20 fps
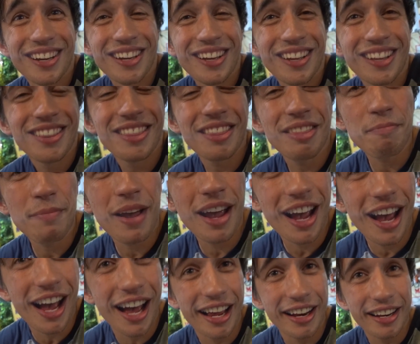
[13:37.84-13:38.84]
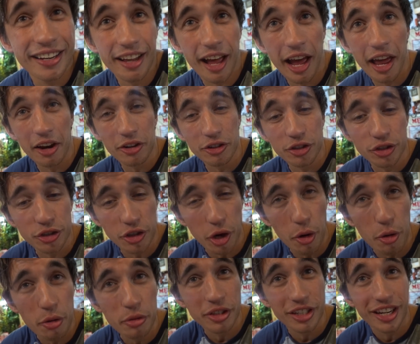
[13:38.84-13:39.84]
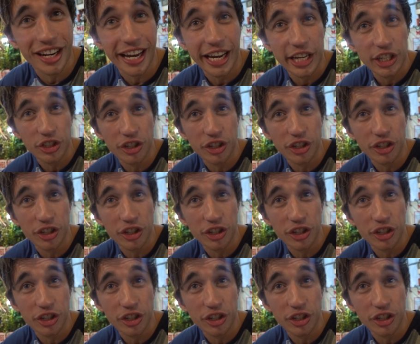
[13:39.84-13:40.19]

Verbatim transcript: See? Man, that looks so delicious.